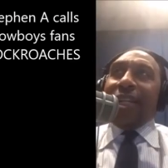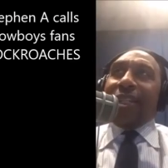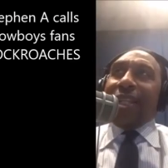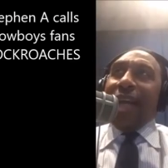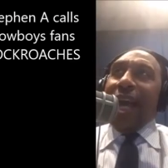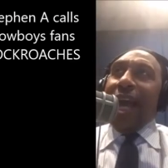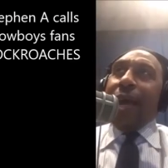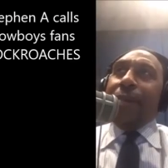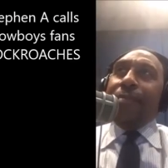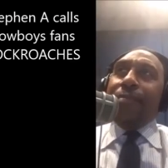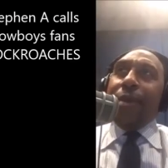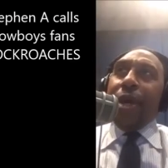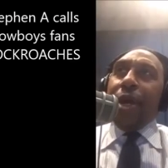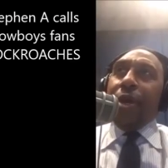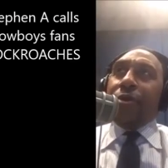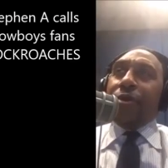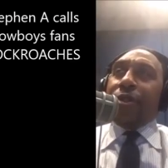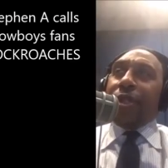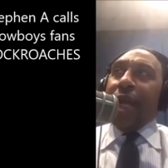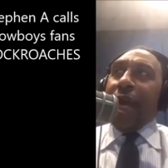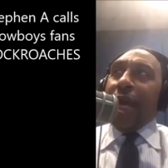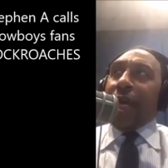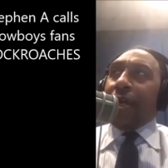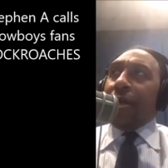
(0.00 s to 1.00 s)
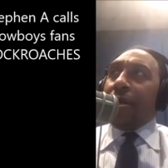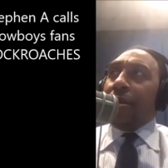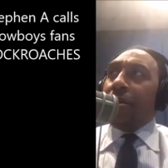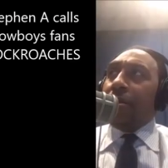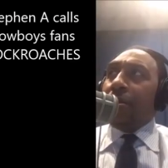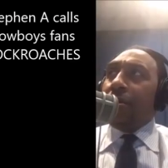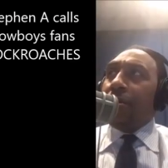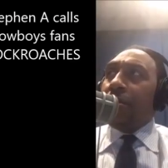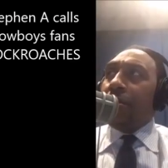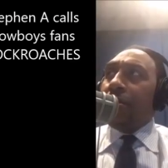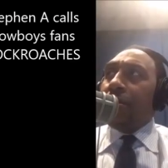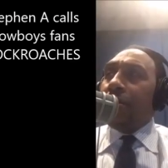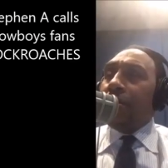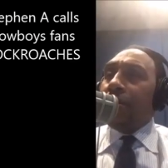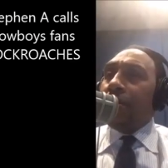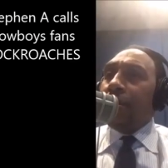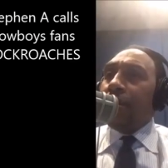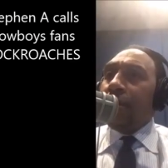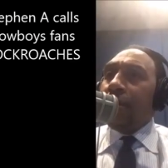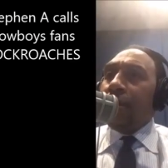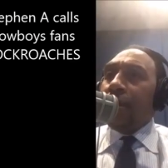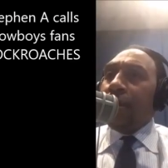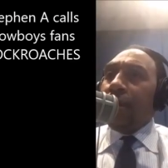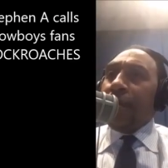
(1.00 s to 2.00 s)
damn music.
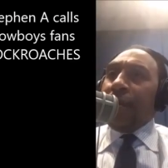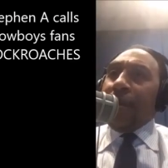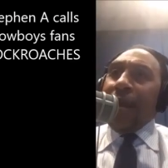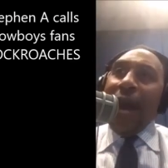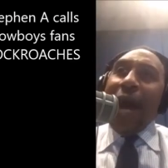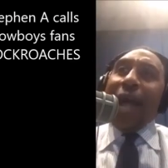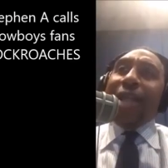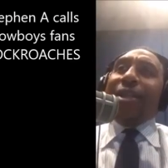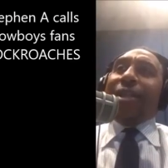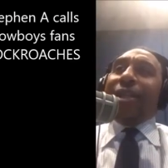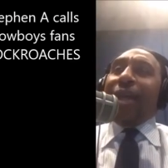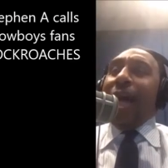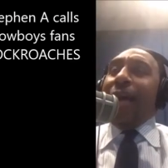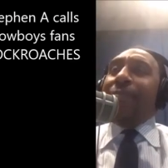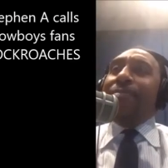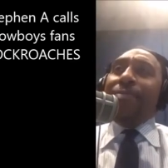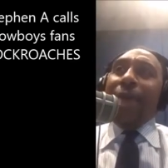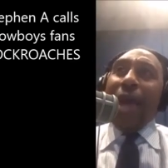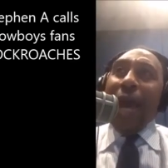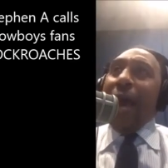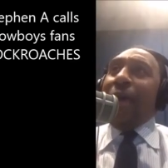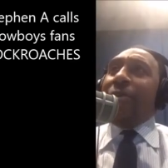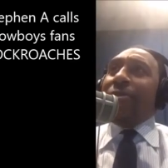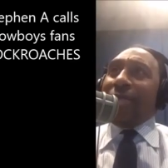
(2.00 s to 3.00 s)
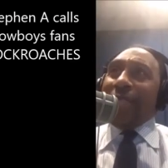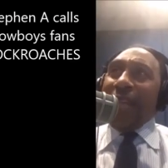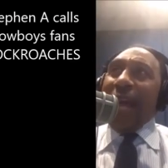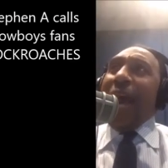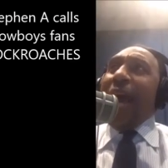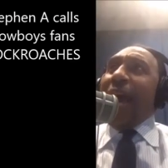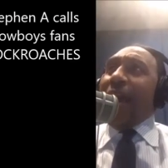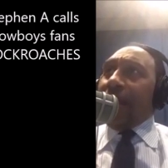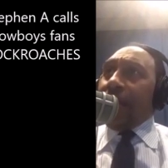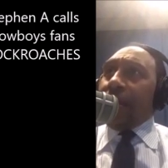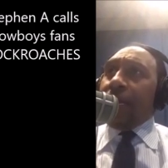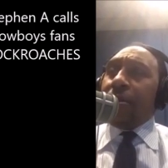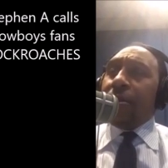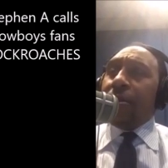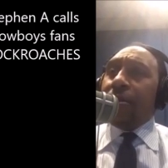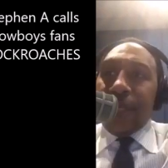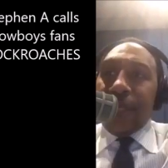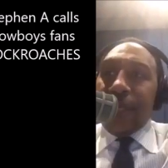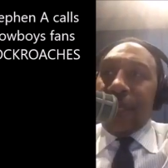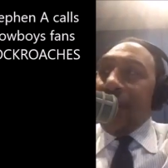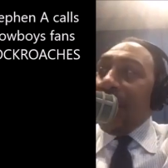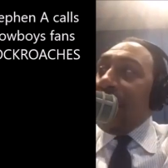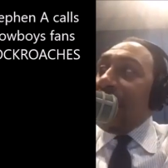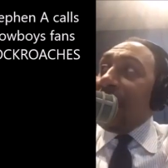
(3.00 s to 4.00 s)
Cut the music.
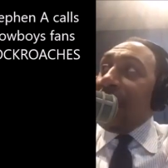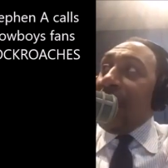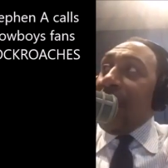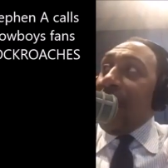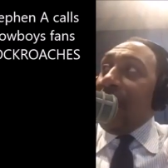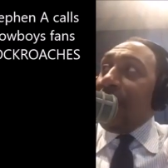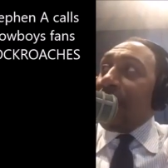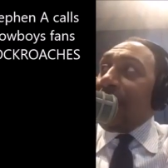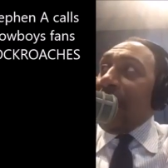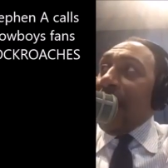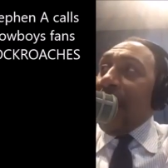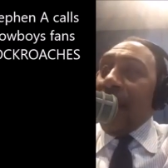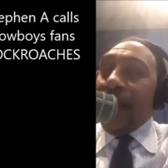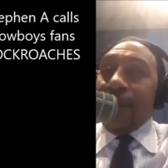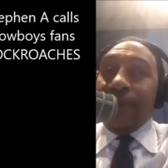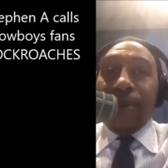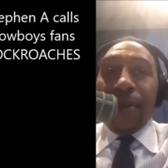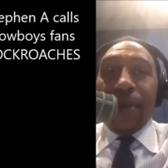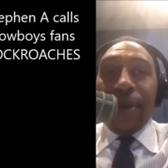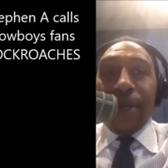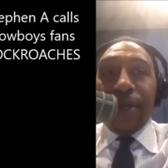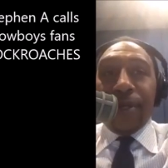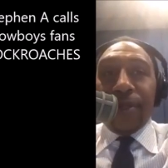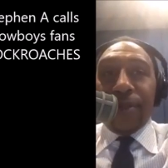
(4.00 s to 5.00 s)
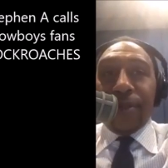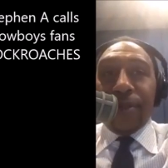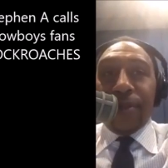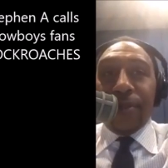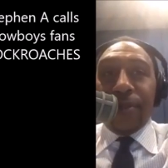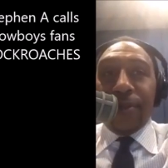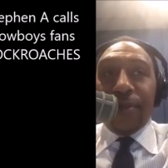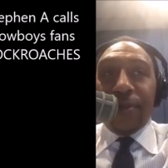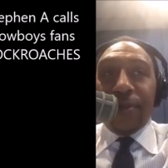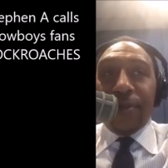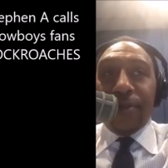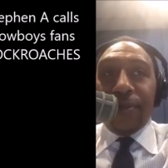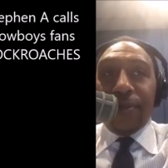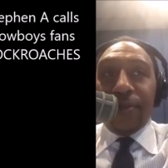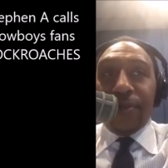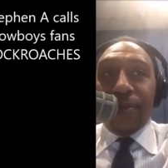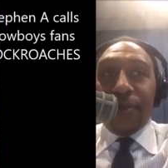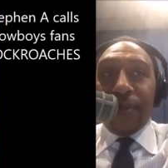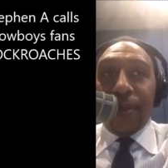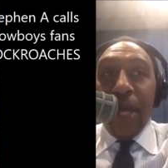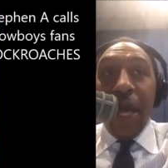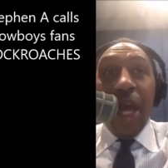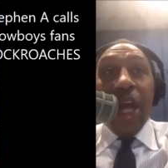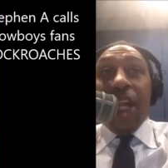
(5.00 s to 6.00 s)
And these damn Cowboys.
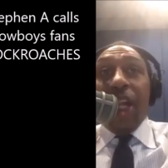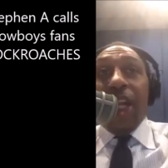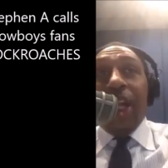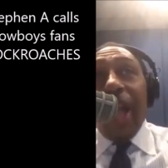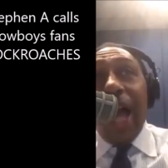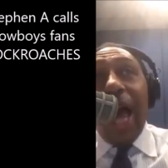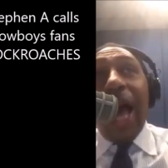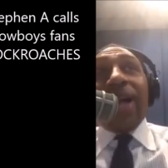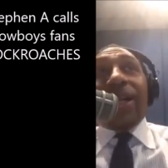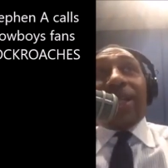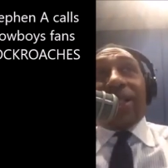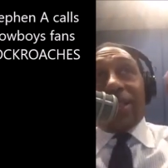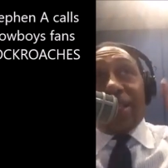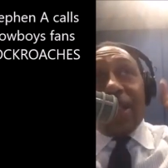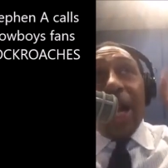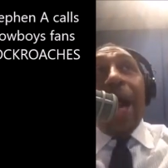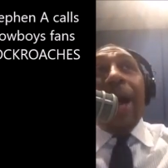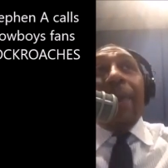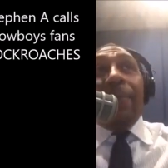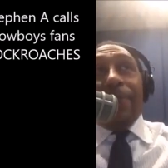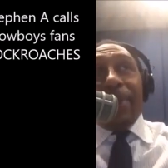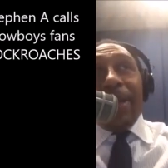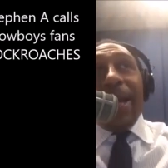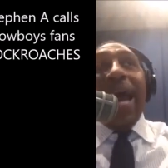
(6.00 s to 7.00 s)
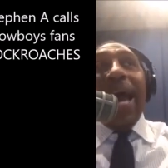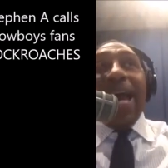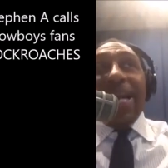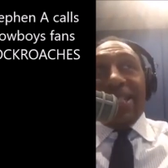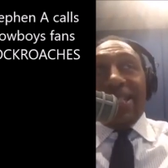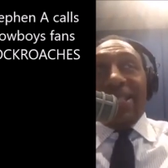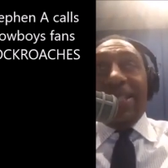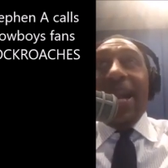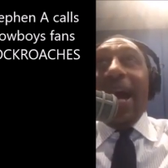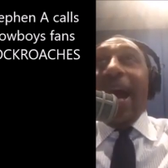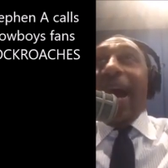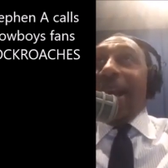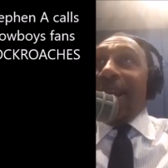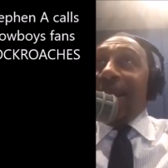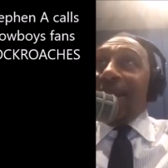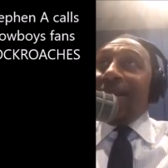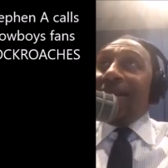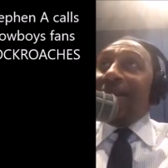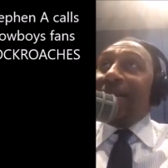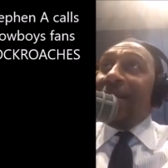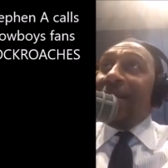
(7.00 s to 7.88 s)
Locked up last night.